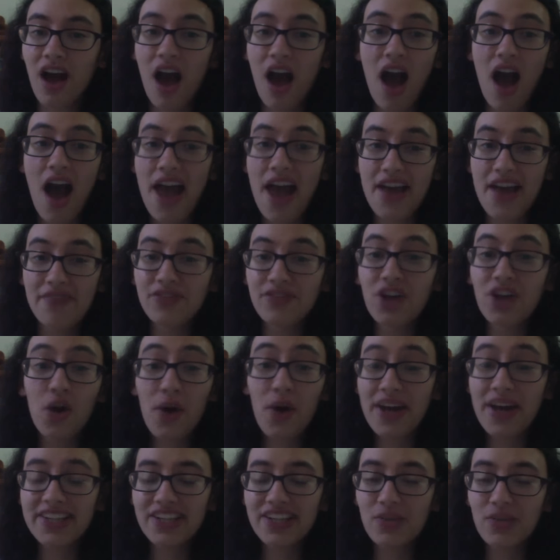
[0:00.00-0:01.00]
I have
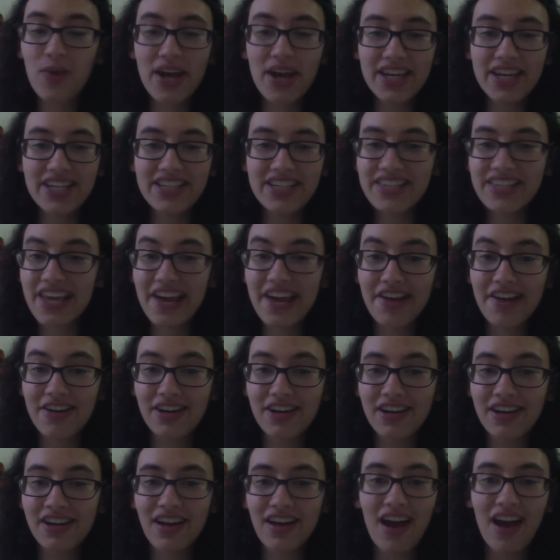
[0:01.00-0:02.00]
no idea why he's
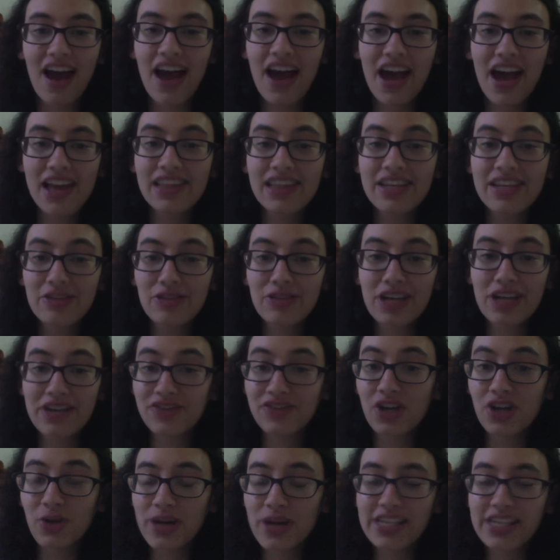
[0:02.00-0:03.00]
there. I literally
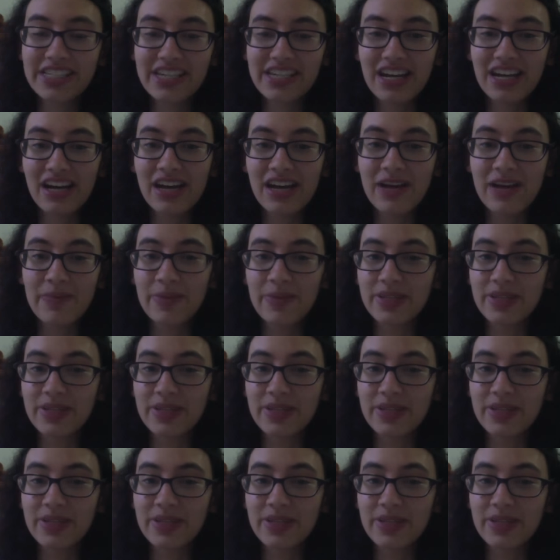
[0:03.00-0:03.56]
have no idea.